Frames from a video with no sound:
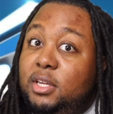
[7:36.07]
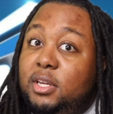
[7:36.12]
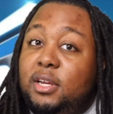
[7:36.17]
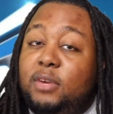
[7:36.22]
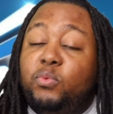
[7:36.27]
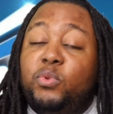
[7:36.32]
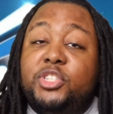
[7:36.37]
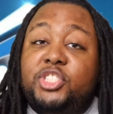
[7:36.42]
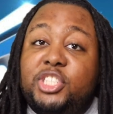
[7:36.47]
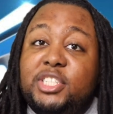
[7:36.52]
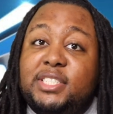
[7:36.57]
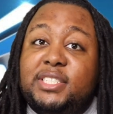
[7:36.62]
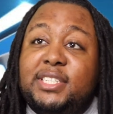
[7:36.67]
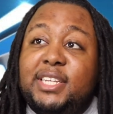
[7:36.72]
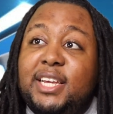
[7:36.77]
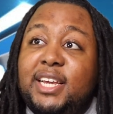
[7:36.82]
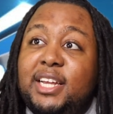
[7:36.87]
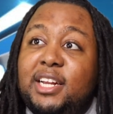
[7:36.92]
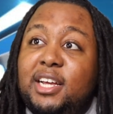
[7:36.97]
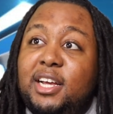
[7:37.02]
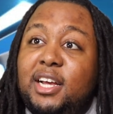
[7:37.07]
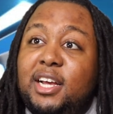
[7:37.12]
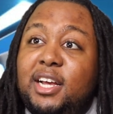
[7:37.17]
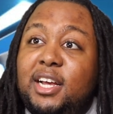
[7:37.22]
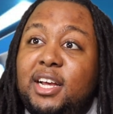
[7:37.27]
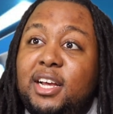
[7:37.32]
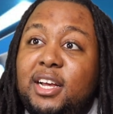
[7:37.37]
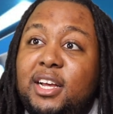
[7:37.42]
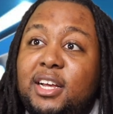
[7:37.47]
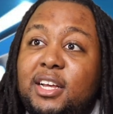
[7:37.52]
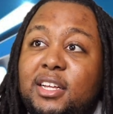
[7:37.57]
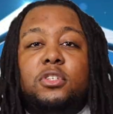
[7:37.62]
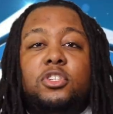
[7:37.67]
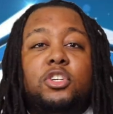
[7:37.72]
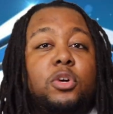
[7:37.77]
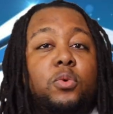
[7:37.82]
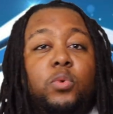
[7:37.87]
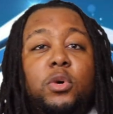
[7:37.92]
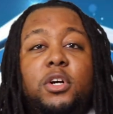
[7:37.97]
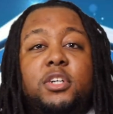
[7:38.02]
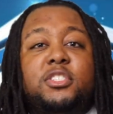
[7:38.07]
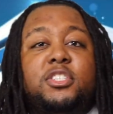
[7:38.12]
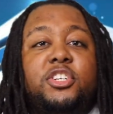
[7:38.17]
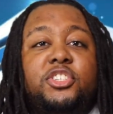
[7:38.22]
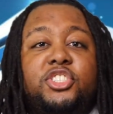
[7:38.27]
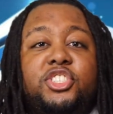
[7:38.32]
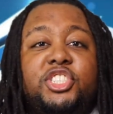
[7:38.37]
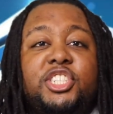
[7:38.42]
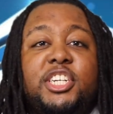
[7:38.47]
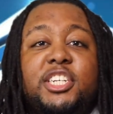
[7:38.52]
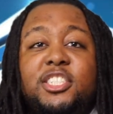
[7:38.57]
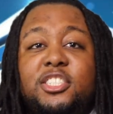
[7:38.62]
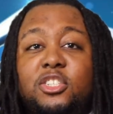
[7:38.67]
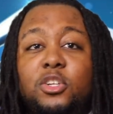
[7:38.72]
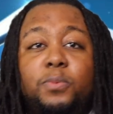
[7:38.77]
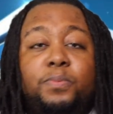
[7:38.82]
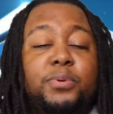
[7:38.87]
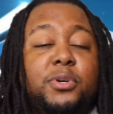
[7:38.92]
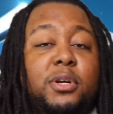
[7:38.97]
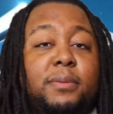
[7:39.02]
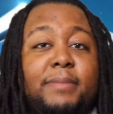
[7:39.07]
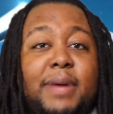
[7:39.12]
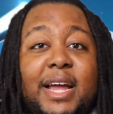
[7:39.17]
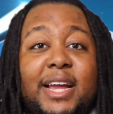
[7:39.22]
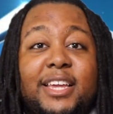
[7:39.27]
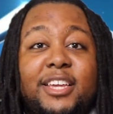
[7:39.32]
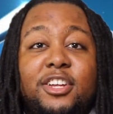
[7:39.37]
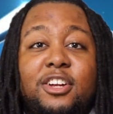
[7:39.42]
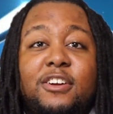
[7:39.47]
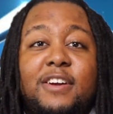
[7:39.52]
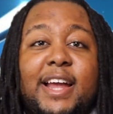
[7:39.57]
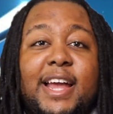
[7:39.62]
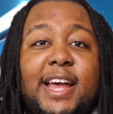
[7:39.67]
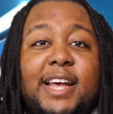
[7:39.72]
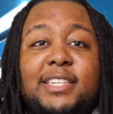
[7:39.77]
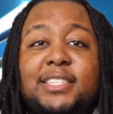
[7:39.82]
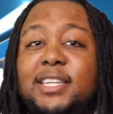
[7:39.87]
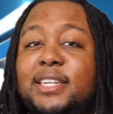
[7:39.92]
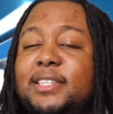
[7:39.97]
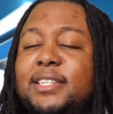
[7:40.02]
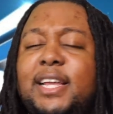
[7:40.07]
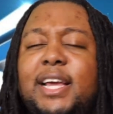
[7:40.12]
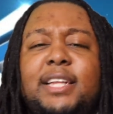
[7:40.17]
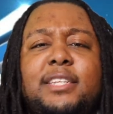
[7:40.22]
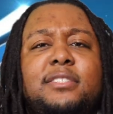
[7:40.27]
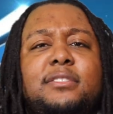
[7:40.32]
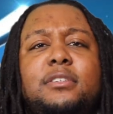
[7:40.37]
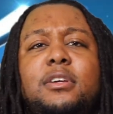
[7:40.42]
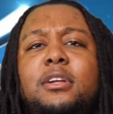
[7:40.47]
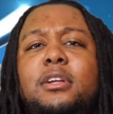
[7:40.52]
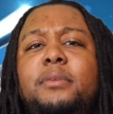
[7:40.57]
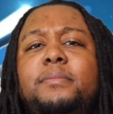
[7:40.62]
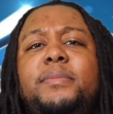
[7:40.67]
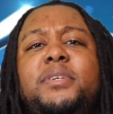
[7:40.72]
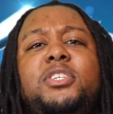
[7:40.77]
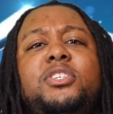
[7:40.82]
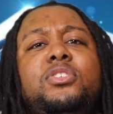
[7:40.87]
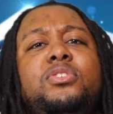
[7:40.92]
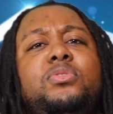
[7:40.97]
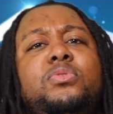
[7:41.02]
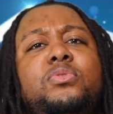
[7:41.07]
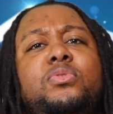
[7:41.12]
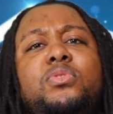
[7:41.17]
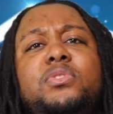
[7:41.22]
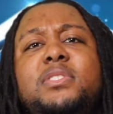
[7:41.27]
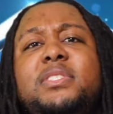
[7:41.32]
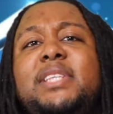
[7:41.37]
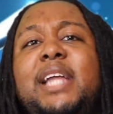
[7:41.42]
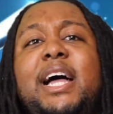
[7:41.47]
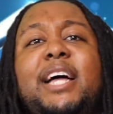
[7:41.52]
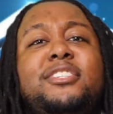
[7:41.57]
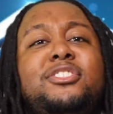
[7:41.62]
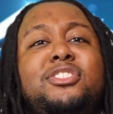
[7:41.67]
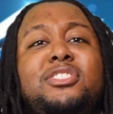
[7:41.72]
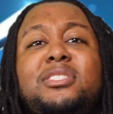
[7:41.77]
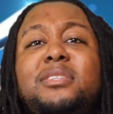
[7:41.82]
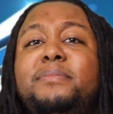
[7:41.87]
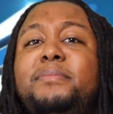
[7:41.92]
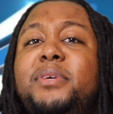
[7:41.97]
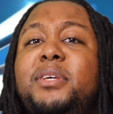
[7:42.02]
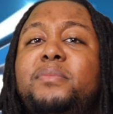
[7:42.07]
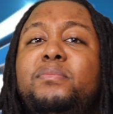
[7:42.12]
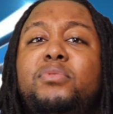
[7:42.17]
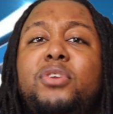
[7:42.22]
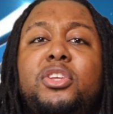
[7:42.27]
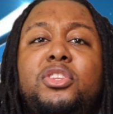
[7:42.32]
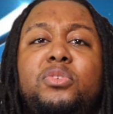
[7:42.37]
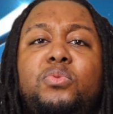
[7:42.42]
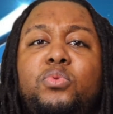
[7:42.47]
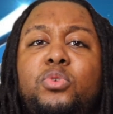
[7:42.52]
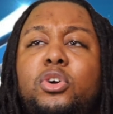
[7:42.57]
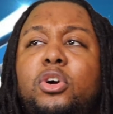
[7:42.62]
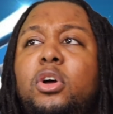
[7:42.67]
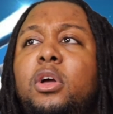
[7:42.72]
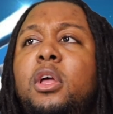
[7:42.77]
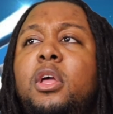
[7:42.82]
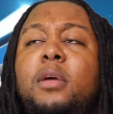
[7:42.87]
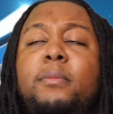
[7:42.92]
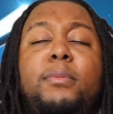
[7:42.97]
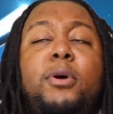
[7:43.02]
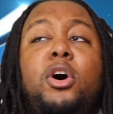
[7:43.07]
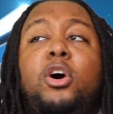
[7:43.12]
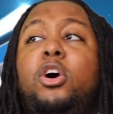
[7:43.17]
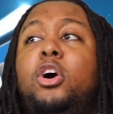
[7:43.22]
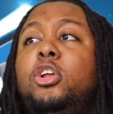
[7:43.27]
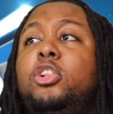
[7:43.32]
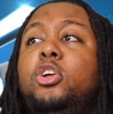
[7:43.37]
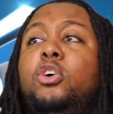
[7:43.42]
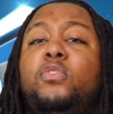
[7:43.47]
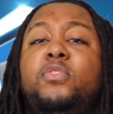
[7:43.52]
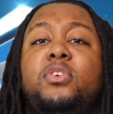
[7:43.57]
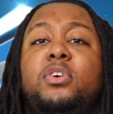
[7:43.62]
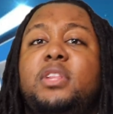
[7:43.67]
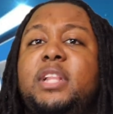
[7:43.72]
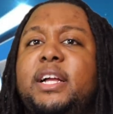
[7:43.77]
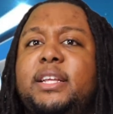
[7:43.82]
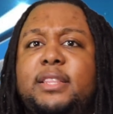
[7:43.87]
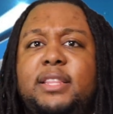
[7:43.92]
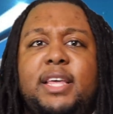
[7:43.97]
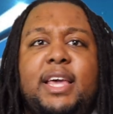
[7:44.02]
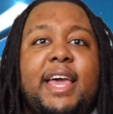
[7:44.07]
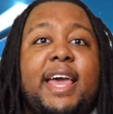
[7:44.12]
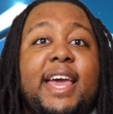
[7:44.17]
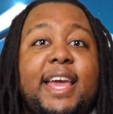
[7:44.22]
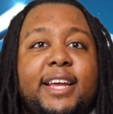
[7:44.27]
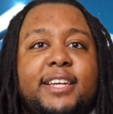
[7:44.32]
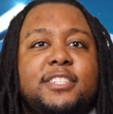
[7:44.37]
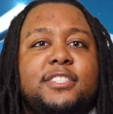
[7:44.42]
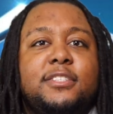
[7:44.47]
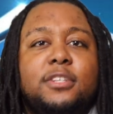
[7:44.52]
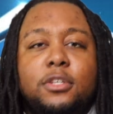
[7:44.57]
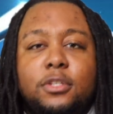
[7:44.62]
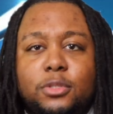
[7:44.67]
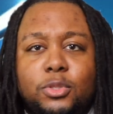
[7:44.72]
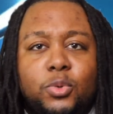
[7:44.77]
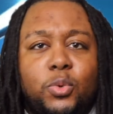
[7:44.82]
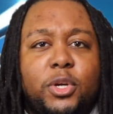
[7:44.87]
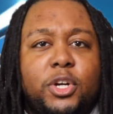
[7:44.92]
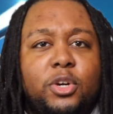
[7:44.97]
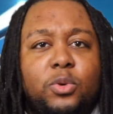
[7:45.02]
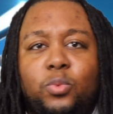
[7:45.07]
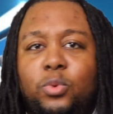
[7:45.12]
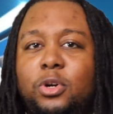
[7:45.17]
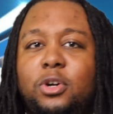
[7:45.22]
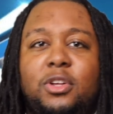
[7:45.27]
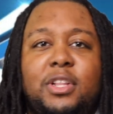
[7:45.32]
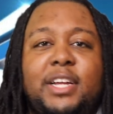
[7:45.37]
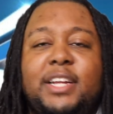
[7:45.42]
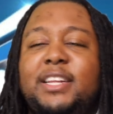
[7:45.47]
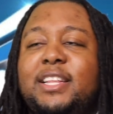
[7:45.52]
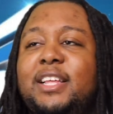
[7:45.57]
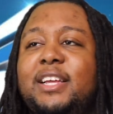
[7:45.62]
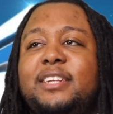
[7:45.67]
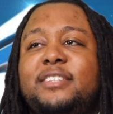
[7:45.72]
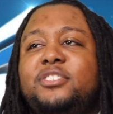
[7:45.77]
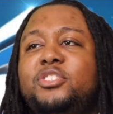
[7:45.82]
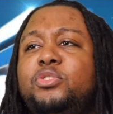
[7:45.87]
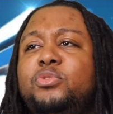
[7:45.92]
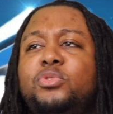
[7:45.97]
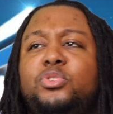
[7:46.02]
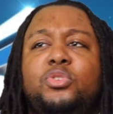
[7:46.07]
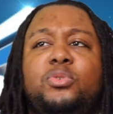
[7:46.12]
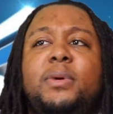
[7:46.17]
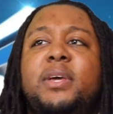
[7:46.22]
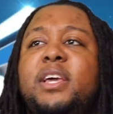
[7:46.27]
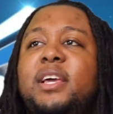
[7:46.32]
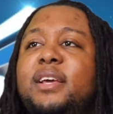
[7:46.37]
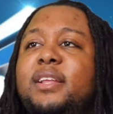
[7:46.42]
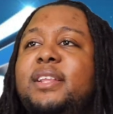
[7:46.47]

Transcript: When she said, your words are shit, so put them back in your ass, like, that is gonna be used not just in Big Brother world, but all over, like, the X, Twitter world, like YouTube.